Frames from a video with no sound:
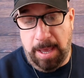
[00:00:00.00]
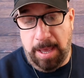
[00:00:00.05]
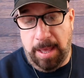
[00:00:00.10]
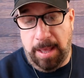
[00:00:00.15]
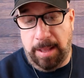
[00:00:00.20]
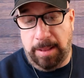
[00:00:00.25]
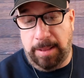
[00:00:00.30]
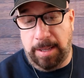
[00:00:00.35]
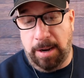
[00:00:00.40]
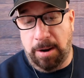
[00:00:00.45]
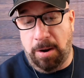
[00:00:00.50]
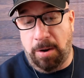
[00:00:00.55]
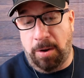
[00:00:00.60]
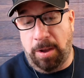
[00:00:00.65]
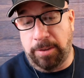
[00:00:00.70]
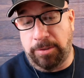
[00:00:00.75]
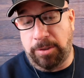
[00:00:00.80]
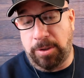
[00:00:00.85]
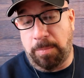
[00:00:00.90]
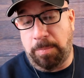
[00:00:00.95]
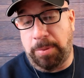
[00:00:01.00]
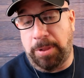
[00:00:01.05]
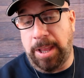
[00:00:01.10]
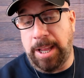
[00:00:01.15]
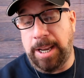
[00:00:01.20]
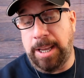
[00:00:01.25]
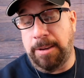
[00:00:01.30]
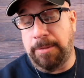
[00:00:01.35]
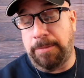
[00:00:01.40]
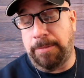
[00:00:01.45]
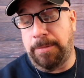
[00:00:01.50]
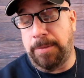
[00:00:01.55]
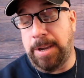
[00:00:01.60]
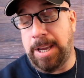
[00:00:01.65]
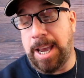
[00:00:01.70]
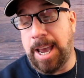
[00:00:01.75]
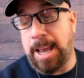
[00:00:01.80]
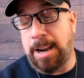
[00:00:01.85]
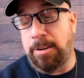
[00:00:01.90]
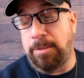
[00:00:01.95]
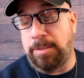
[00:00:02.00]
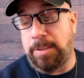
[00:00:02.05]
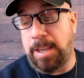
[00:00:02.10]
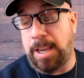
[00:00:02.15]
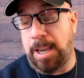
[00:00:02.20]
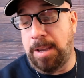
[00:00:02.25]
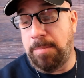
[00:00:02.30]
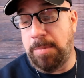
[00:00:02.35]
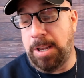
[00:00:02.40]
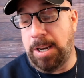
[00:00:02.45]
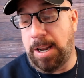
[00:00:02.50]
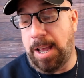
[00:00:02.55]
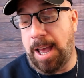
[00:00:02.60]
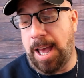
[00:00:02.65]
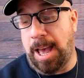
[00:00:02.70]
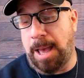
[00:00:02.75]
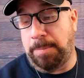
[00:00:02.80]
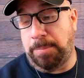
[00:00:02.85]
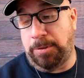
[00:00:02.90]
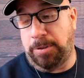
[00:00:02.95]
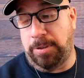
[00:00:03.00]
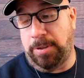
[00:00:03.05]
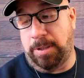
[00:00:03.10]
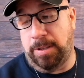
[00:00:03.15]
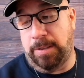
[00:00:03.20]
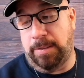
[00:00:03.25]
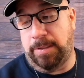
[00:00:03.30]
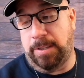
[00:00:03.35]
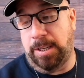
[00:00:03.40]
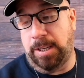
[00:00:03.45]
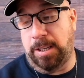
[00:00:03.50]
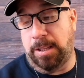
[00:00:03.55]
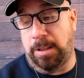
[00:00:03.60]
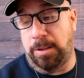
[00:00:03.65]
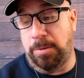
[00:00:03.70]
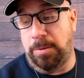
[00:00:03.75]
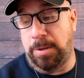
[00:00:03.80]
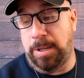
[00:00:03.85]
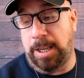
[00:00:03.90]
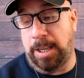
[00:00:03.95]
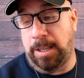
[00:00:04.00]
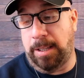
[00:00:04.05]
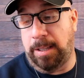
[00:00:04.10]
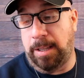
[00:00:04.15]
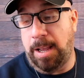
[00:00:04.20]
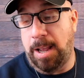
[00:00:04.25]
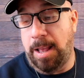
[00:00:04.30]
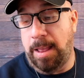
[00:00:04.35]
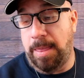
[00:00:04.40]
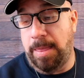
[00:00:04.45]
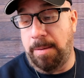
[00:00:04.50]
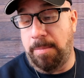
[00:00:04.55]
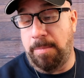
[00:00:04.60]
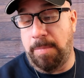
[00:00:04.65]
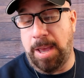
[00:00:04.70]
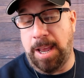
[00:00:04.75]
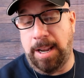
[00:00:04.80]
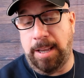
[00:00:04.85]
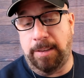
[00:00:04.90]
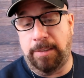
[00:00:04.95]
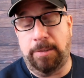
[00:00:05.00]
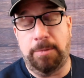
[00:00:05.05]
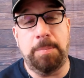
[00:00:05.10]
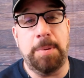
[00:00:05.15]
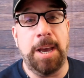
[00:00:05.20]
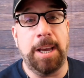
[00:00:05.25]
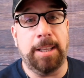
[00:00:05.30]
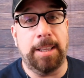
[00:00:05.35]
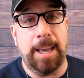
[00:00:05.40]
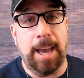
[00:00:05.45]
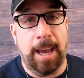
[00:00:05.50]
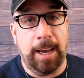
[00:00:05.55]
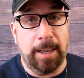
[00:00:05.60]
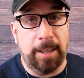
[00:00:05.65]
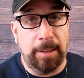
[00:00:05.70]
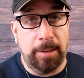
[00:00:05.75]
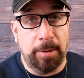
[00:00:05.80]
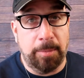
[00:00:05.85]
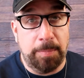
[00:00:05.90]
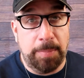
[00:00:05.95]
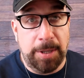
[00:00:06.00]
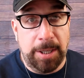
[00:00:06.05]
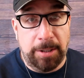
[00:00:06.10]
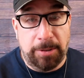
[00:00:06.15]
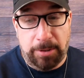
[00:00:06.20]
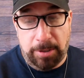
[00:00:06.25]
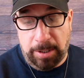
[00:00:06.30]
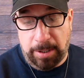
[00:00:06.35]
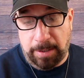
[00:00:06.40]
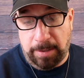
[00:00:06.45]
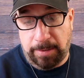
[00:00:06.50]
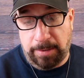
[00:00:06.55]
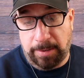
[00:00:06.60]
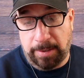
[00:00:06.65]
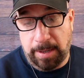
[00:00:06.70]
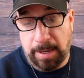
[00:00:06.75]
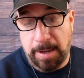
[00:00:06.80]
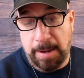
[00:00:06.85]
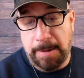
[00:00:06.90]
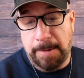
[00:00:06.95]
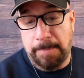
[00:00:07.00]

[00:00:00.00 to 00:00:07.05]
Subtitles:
There are also plenty of free entertainment options, including the many spectacular beaches,